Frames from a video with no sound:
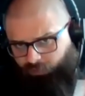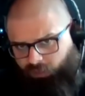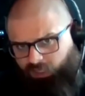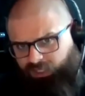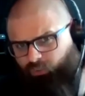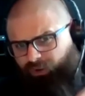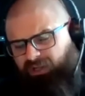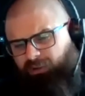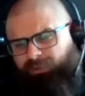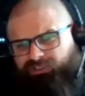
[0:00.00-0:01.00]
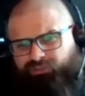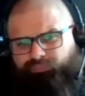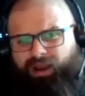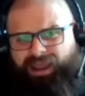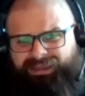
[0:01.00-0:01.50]
a quick commercial
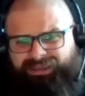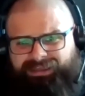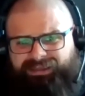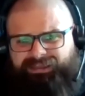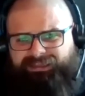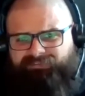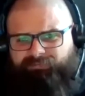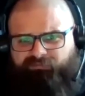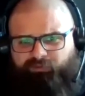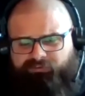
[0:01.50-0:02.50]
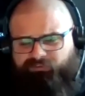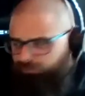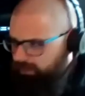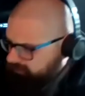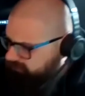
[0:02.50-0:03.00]
break, give my voice a rest.